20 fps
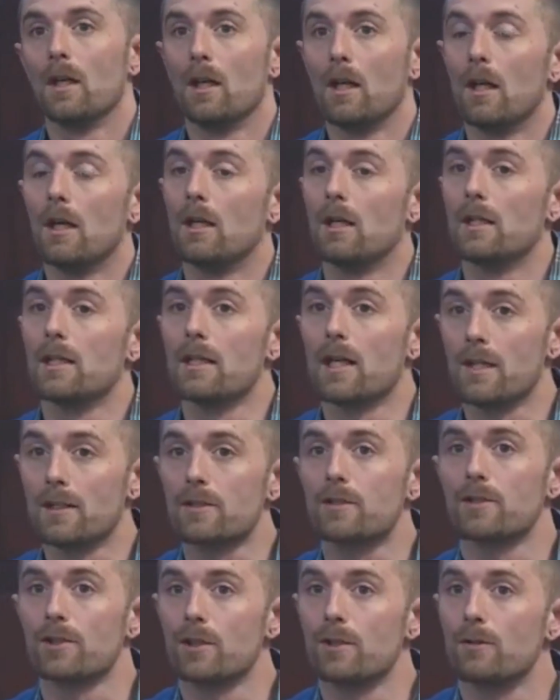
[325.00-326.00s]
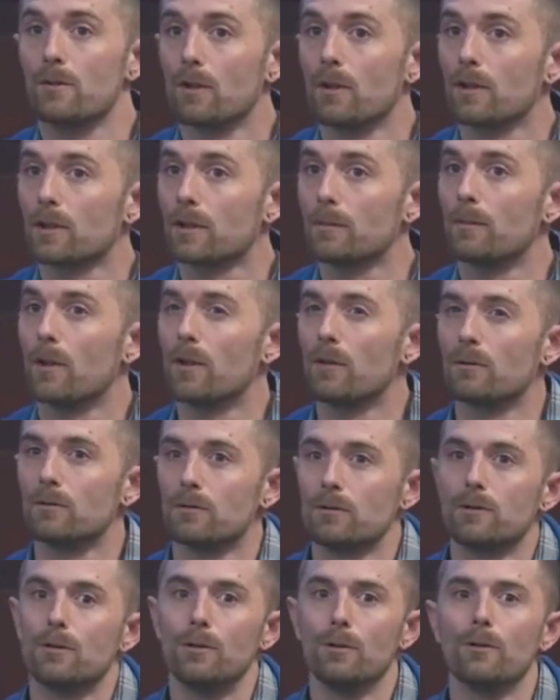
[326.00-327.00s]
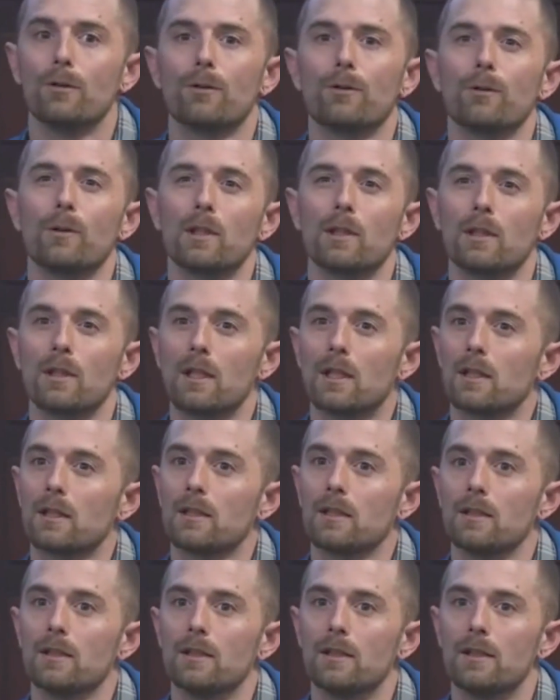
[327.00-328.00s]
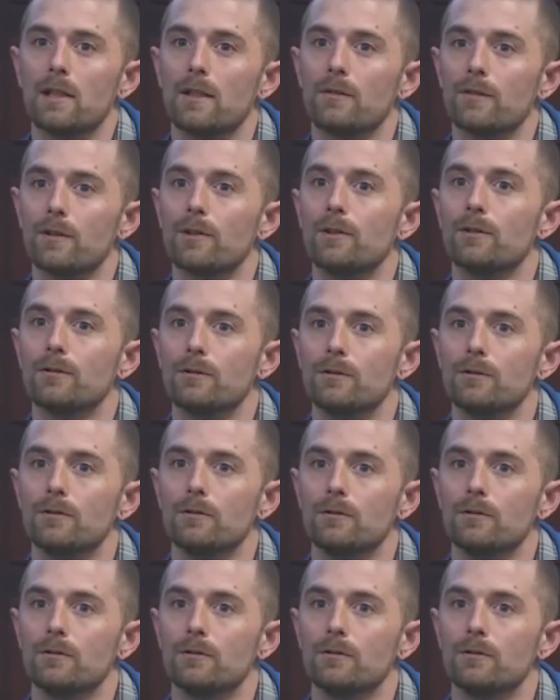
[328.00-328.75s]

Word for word: Uh, yes, she worked about two or three o'clock in the afternoon.